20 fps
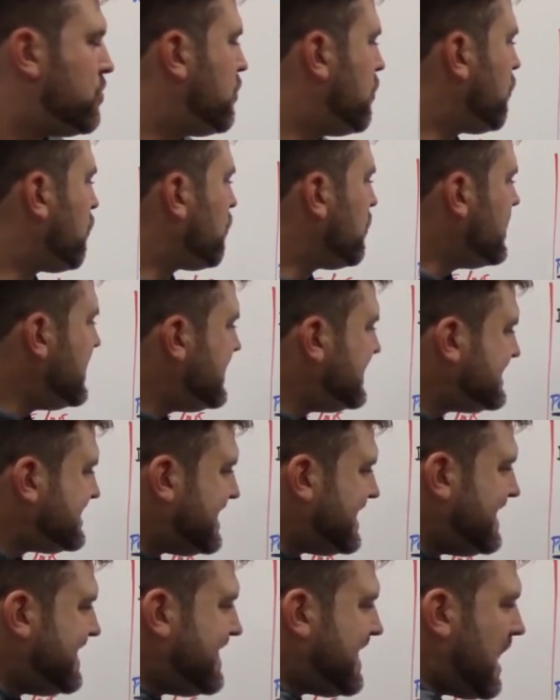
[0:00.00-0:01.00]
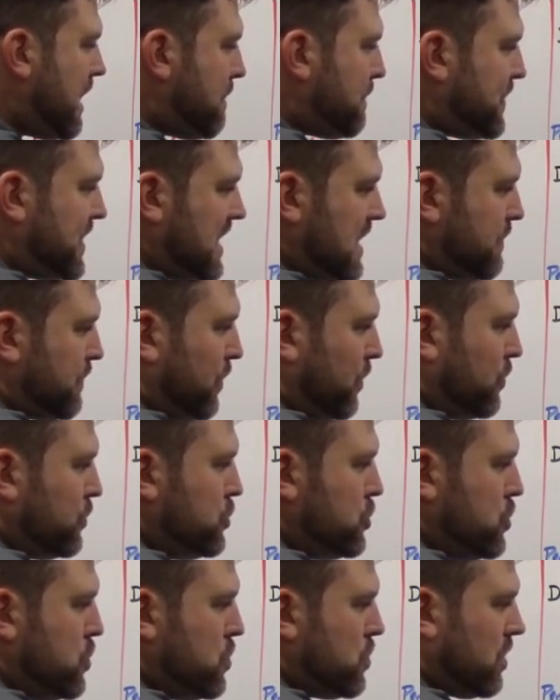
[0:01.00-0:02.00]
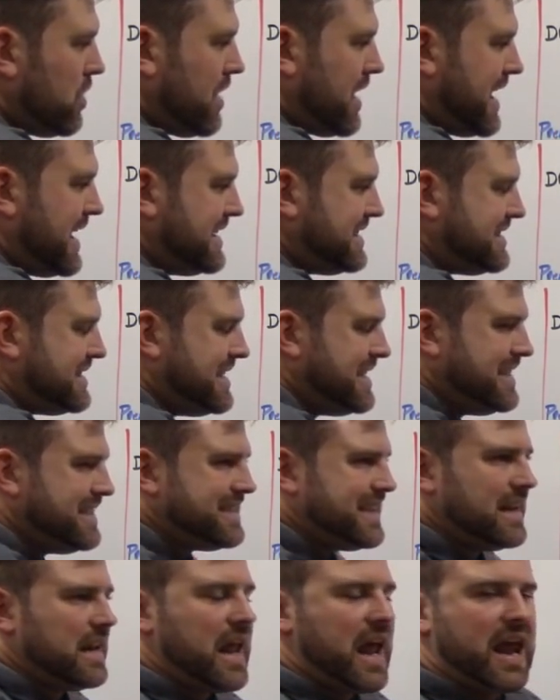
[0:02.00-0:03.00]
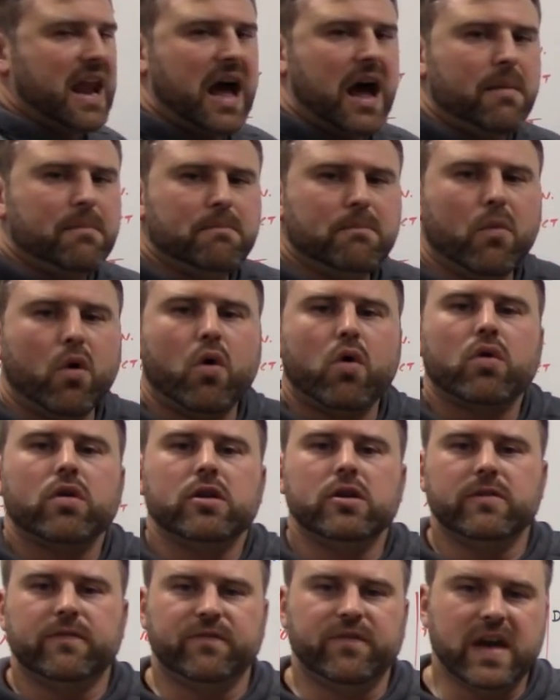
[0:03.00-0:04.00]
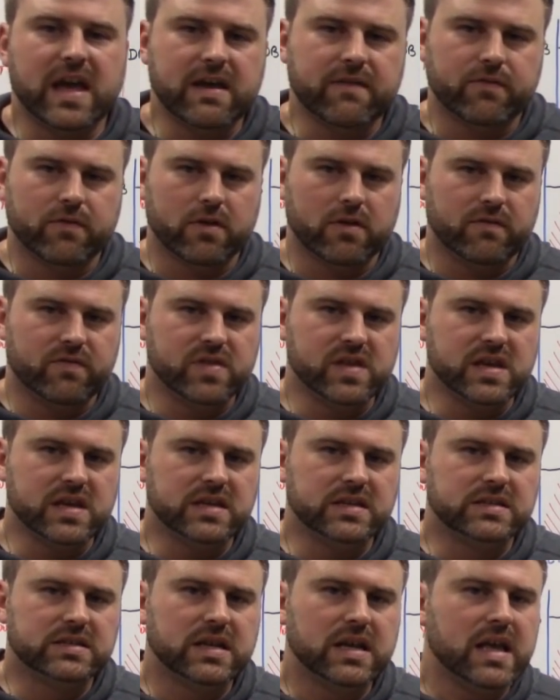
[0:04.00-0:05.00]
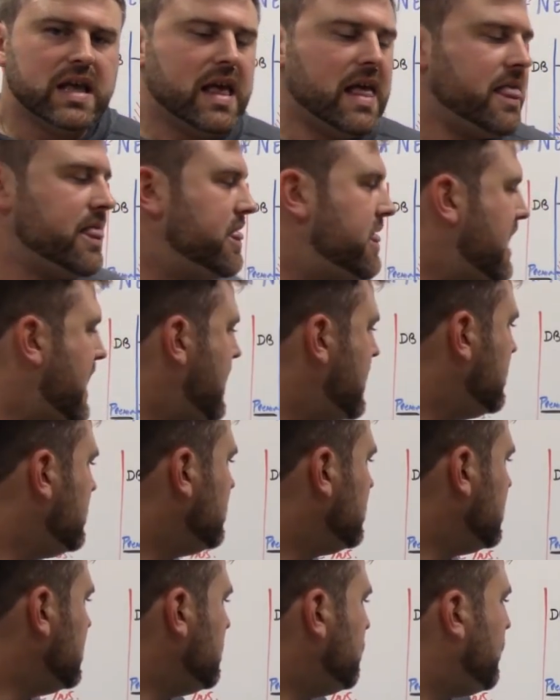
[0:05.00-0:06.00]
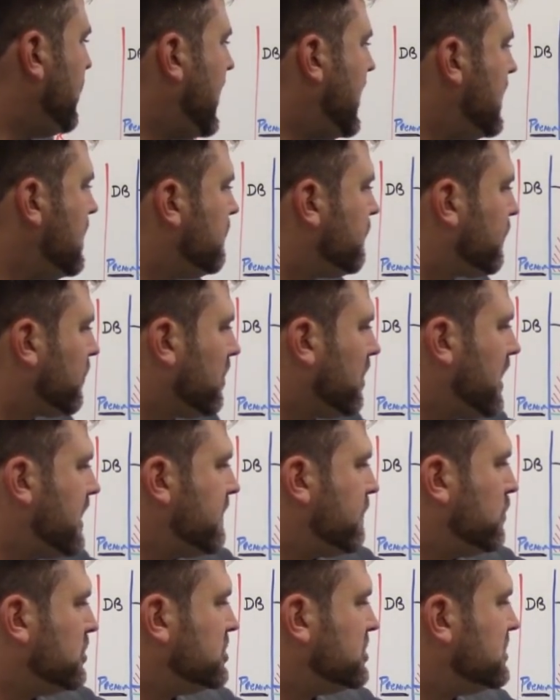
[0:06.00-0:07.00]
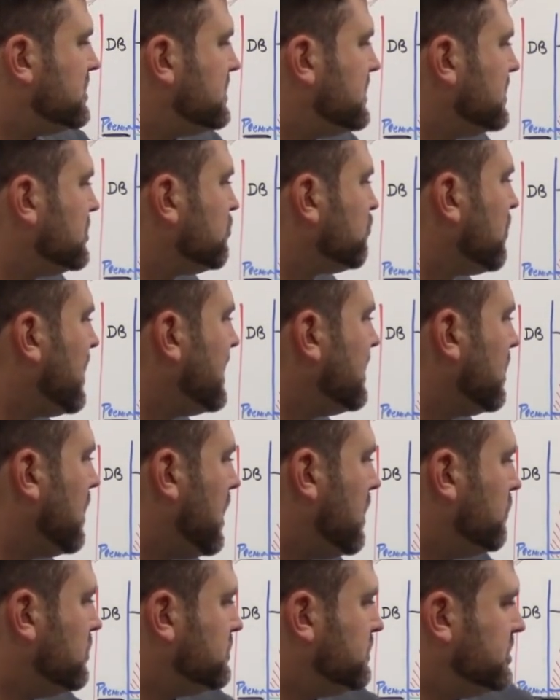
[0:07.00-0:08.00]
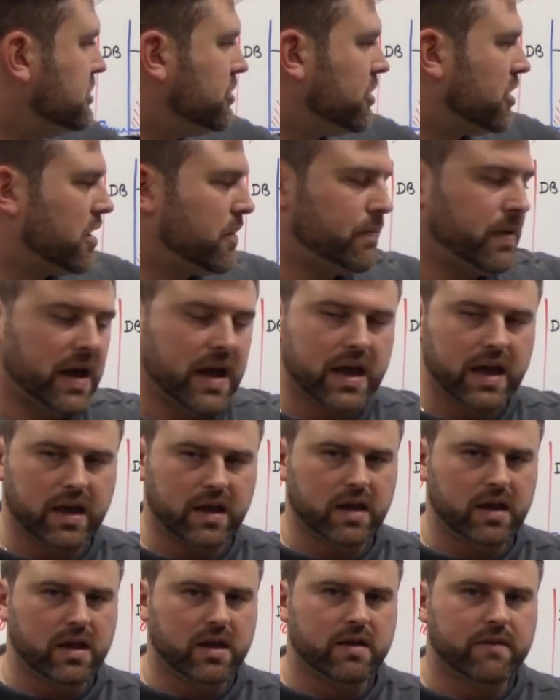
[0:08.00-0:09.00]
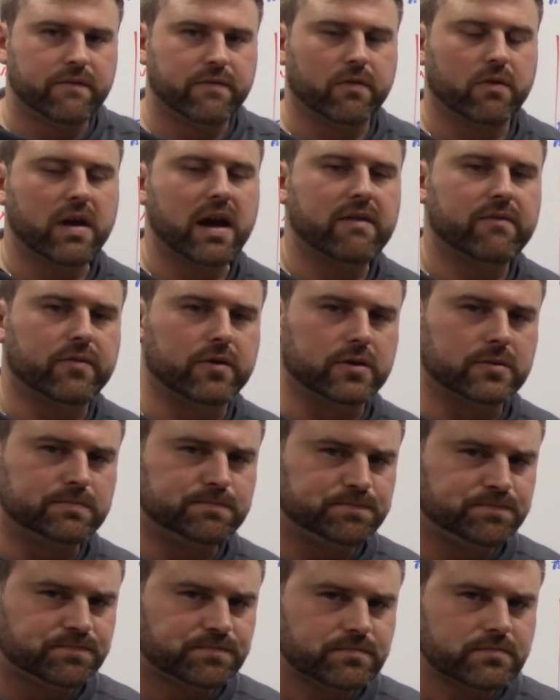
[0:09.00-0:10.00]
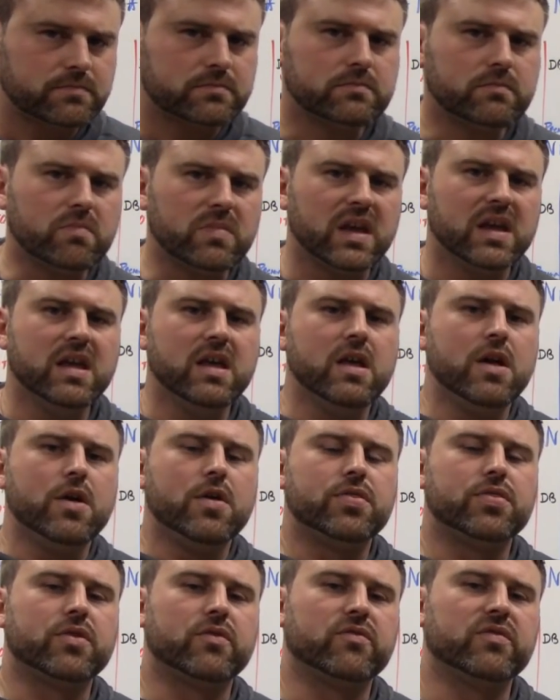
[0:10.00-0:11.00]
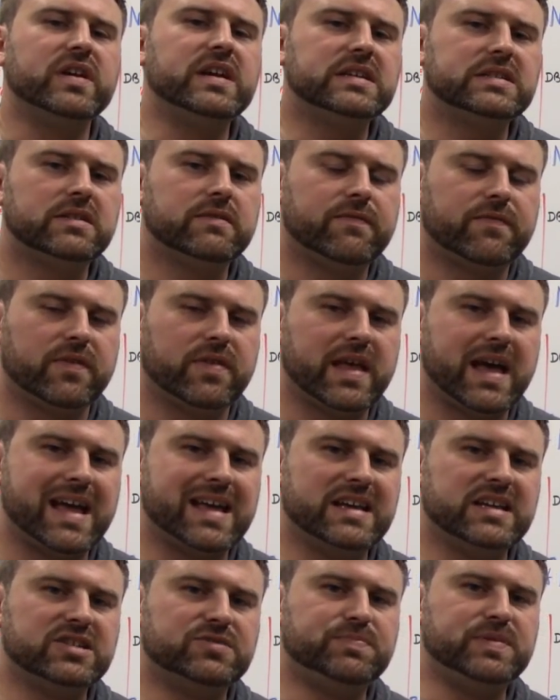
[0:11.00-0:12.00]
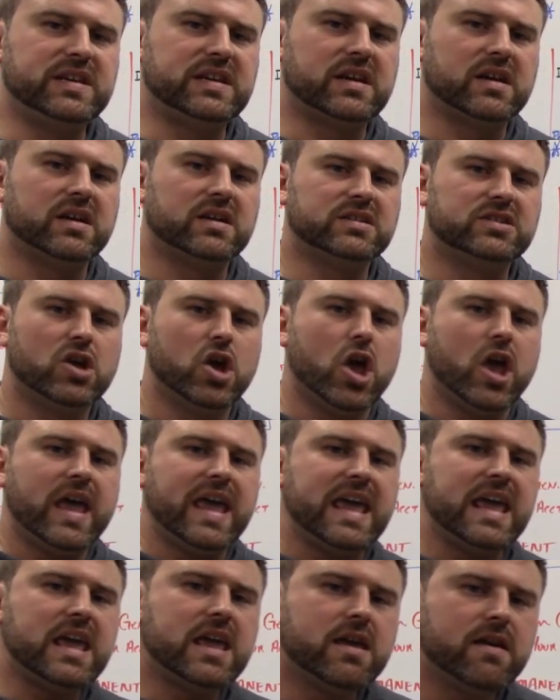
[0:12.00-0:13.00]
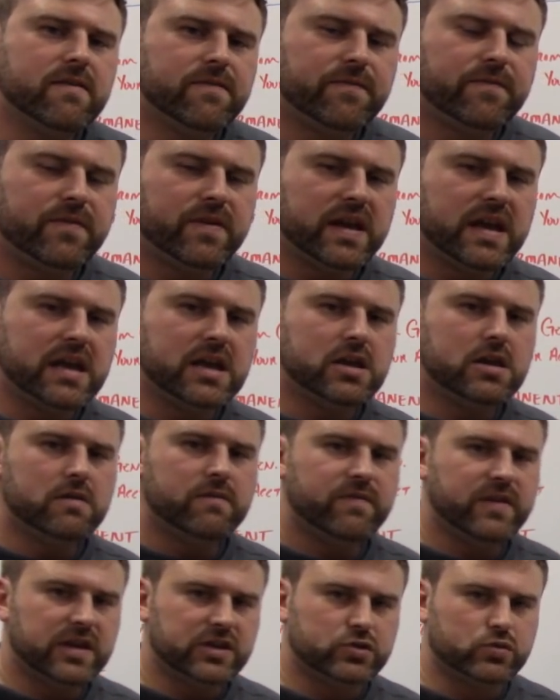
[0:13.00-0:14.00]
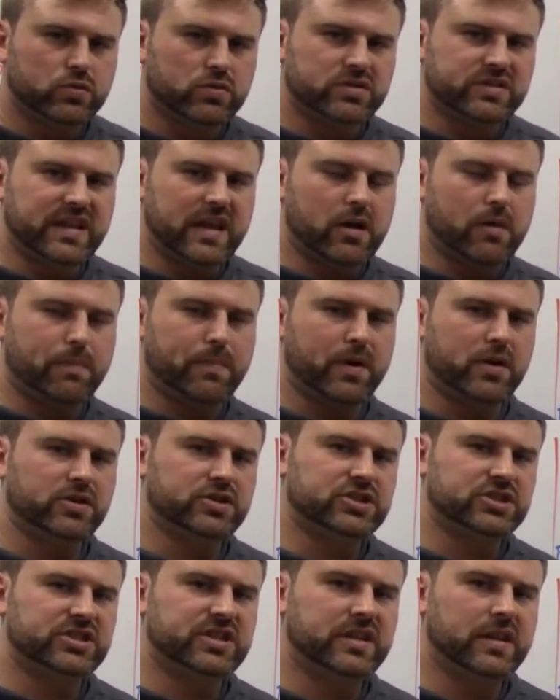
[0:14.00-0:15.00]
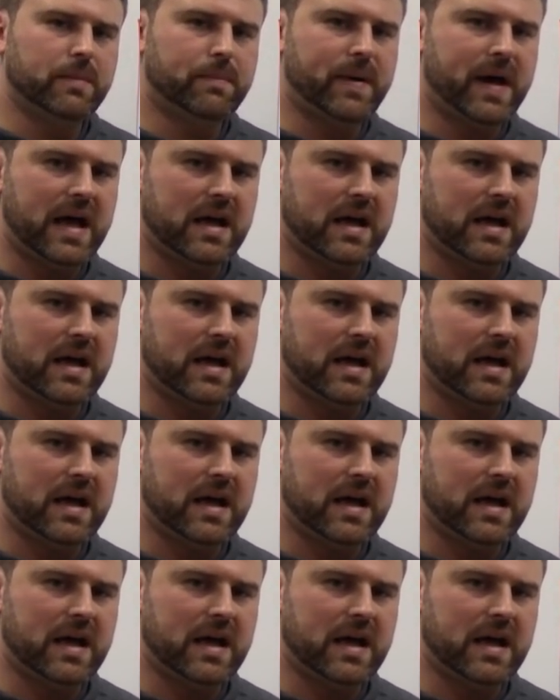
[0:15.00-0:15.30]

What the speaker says: The reason that people utilize these, and I'm more in favor of these than the paid for life, which is this red line, which means you're going to pay forever. The reason for that is because if individuals that are purchasing the